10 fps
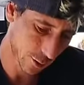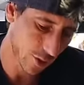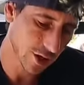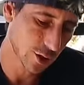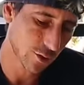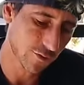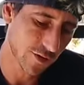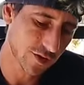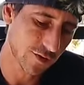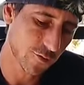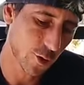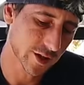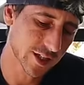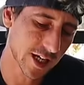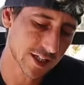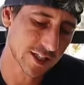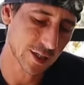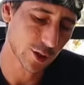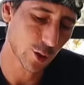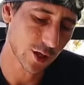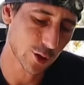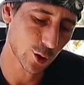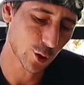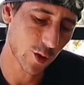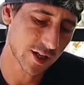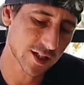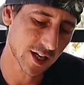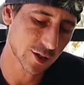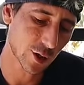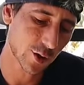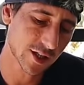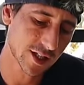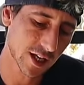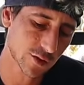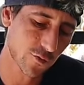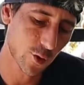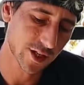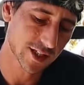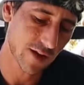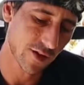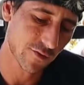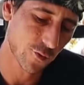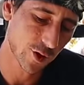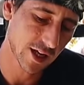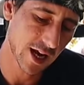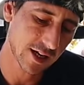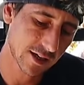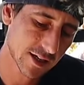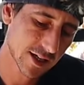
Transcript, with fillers: 22, 54, 60, 32, 26, 36, 47, 48,